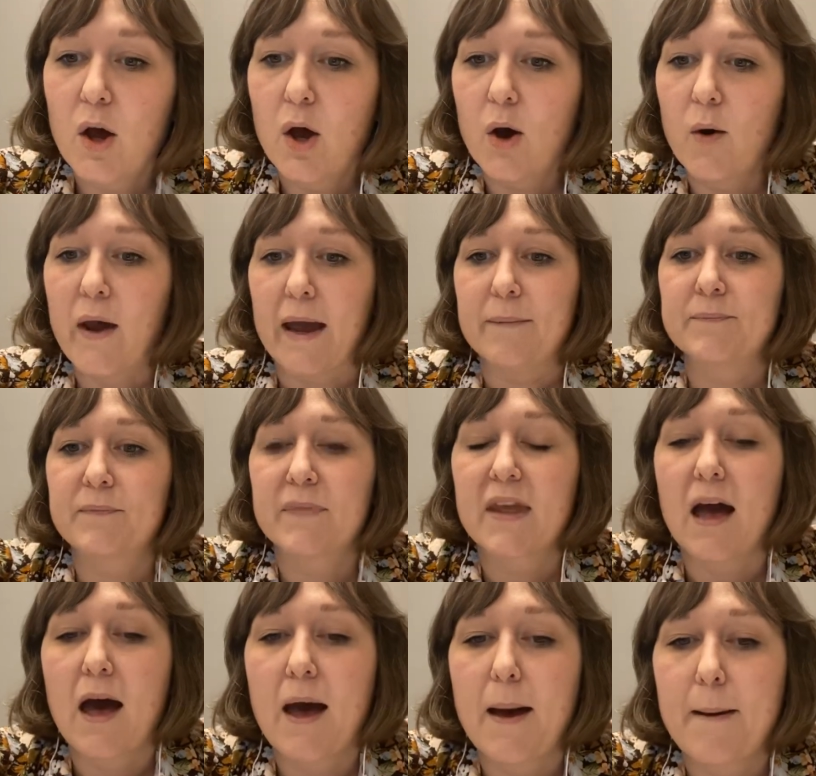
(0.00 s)
Okay,
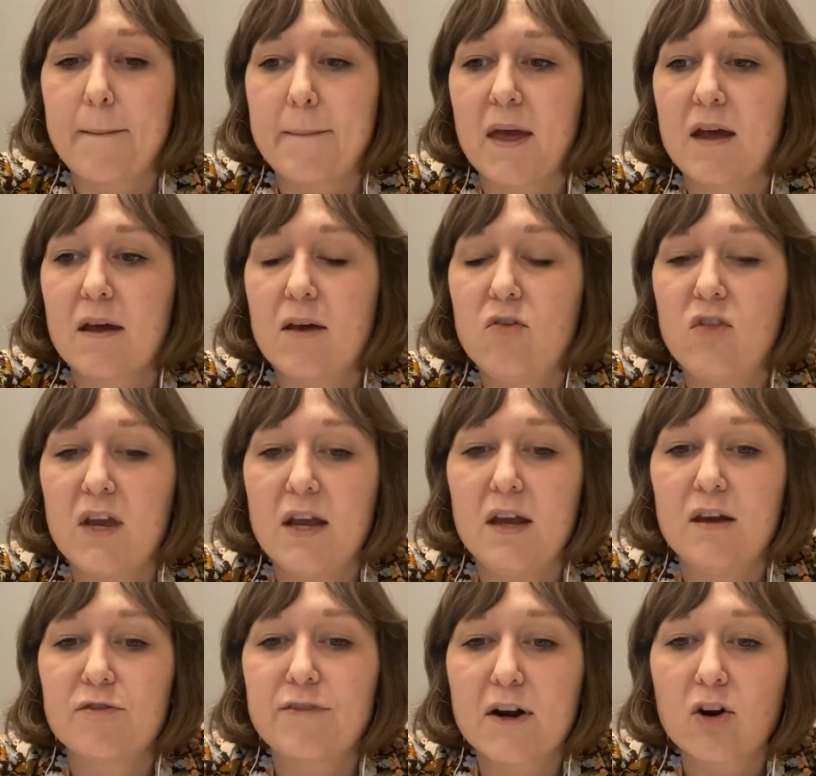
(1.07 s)

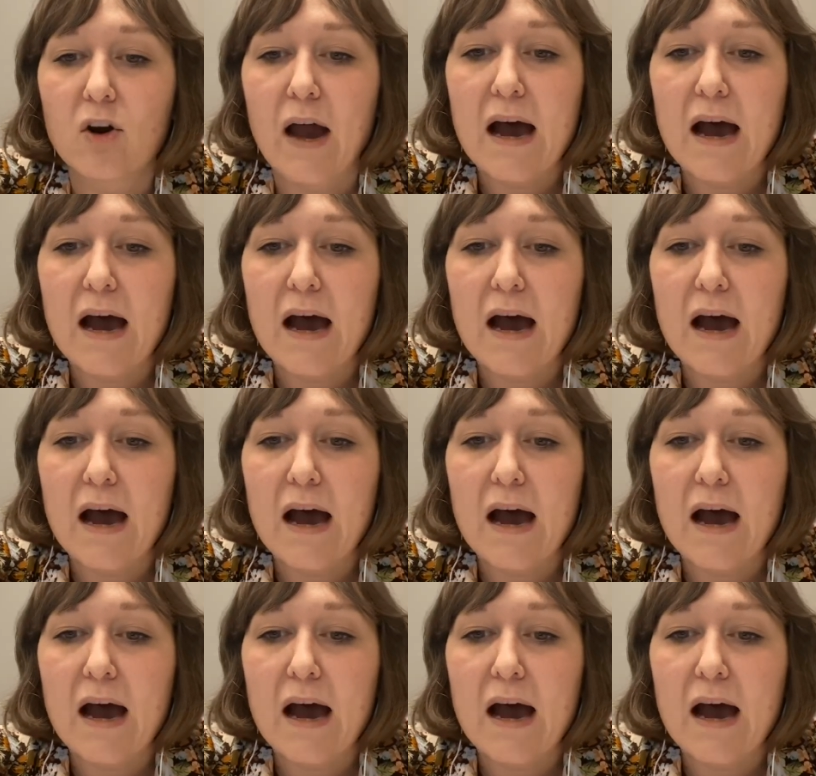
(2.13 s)
the Federal